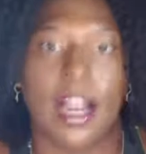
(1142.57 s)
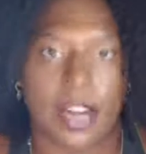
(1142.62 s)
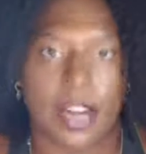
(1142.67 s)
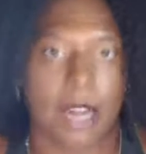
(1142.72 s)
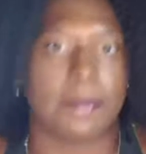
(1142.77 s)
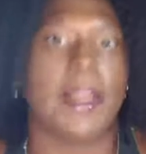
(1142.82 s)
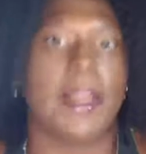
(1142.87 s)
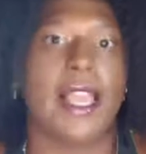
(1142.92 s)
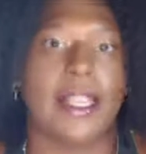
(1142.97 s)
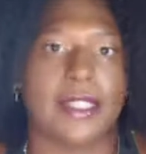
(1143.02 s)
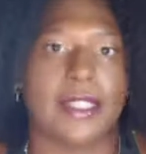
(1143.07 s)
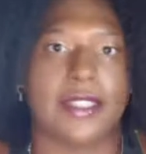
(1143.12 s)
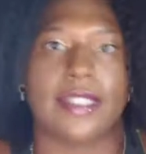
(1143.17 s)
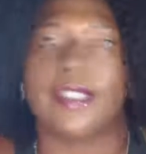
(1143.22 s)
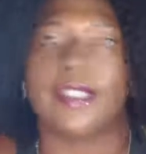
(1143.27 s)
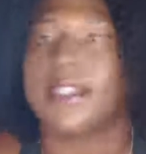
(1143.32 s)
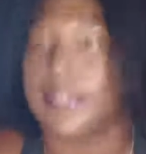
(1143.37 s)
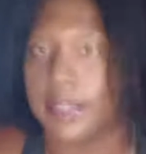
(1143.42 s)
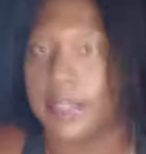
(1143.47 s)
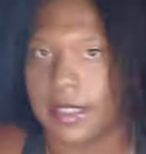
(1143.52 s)
on our plates,
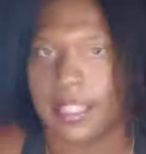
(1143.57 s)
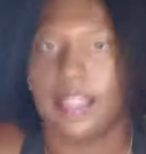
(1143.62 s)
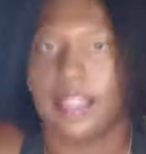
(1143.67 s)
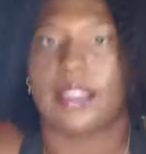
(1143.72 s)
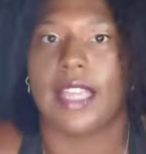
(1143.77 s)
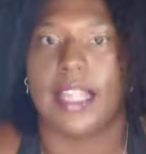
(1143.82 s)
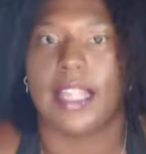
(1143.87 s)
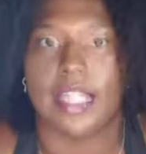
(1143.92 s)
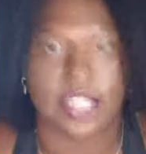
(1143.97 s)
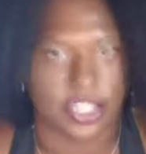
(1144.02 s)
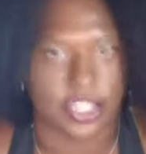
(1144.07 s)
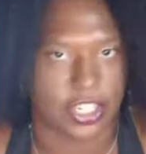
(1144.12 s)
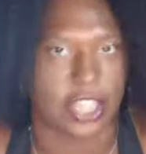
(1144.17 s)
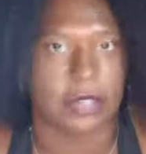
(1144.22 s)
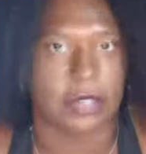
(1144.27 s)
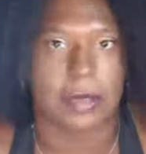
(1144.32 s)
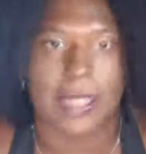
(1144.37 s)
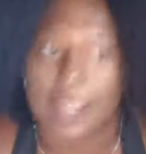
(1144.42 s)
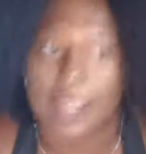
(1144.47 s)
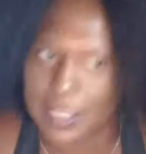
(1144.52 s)
ladies and
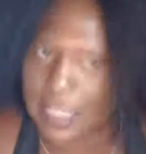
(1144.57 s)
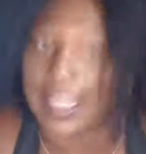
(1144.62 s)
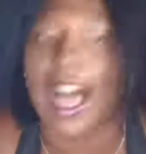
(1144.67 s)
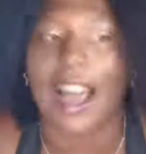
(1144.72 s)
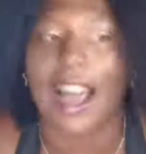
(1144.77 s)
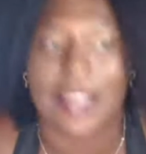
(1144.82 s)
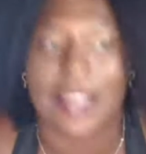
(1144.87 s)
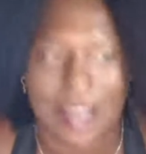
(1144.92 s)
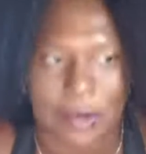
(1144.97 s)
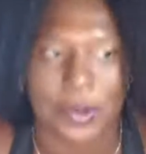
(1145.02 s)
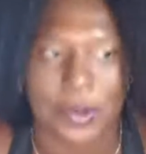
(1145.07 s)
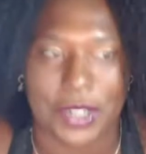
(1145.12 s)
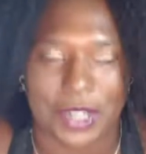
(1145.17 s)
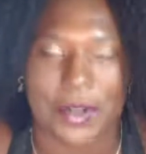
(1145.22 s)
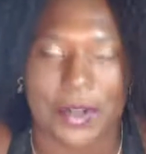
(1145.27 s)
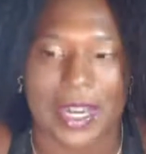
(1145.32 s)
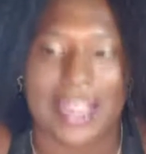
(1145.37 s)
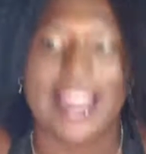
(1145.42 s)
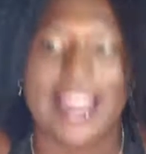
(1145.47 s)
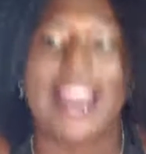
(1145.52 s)
gentlemen. There's a lot that we're
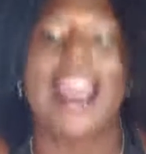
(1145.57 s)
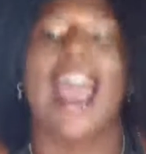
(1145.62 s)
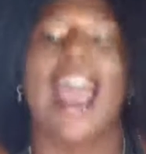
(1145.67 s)
doing.